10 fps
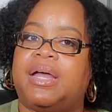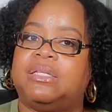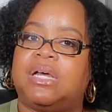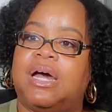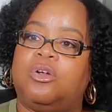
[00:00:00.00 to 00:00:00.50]

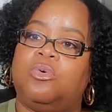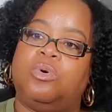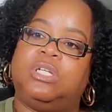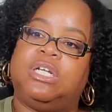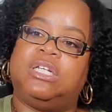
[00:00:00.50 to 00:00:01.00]
is kind of
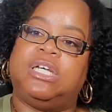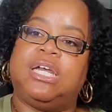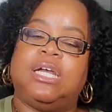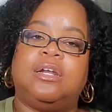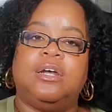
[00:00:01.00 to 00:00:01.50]
on and
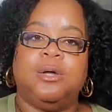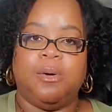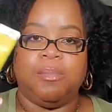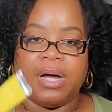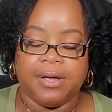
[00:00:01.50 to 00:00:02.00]
lean.
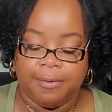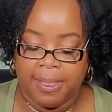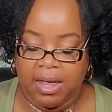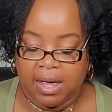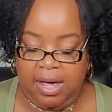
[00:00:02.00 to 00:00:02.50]
But
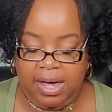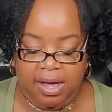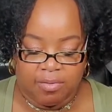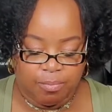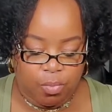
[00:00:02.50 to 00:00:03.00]
I
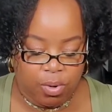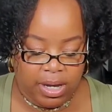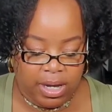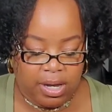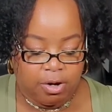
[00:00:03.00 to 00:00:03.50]
have more
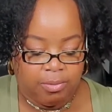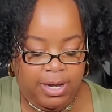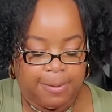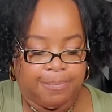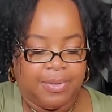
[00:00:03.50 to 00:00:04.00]
hand
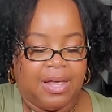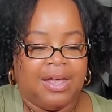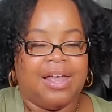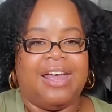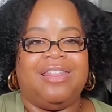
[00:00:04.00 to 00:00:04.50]
cream,
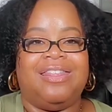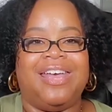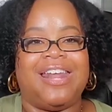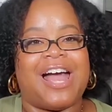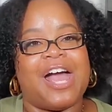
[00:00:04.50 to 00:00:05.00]
and
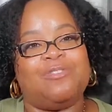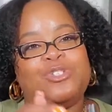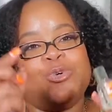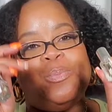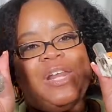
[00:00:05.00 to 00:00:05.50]
then I have
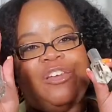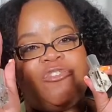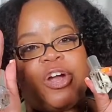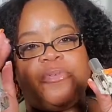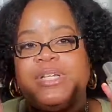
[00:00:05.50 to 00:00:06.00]
too many
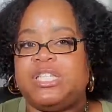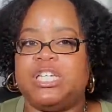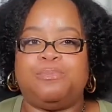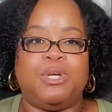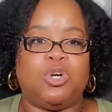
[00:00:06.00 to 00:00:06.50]

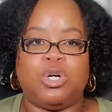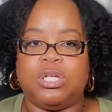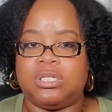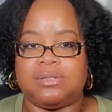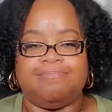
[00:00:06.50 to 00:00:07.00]
fragrances
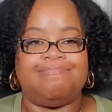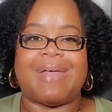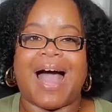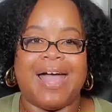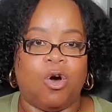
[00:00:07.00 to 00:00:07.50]
because
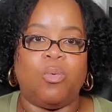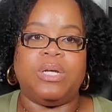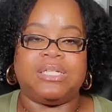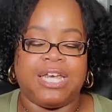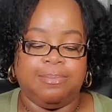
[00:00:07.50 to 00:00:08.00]
I
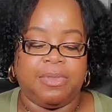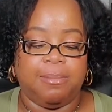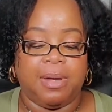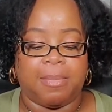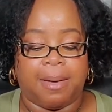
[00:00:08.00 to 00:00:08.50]
always keep
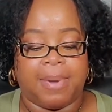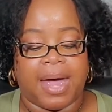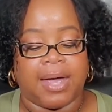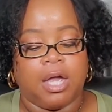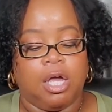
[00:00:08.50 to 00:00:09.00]
them in my
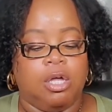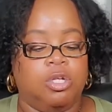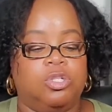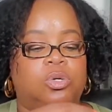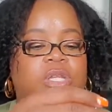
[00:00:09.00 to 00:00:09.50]
bag.
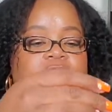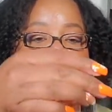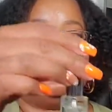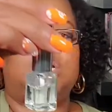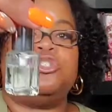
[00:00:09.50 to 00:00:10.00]
So
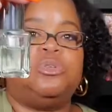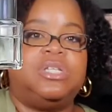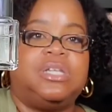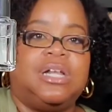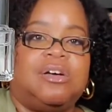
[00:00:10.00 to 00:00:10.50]
this one, as you
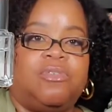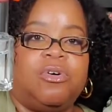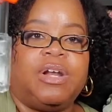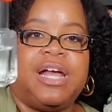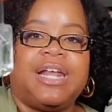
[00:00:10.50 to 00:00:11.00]
could tell, I've
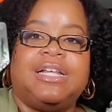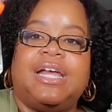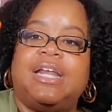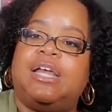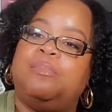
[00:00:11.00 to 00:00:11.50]
already got a
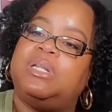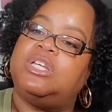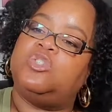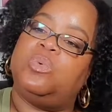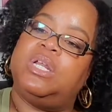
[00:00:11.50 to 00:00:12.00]
dent in, but
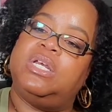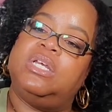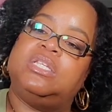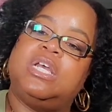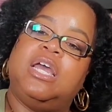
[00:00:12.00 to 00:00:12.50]
this one
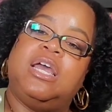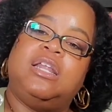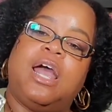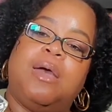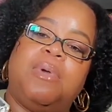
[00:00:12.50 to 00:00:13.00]
is
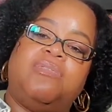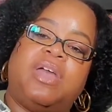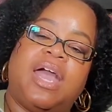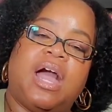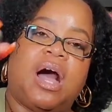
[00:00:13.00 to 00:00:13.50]
the
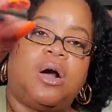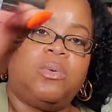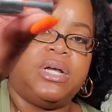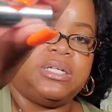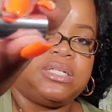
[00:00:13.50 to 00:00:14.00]
MFK
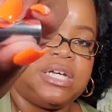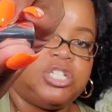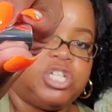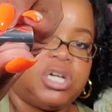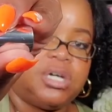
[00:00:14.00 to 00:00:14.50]
Aqua
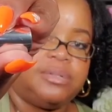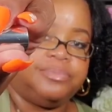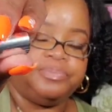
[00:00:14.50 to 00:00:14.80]
Essentia.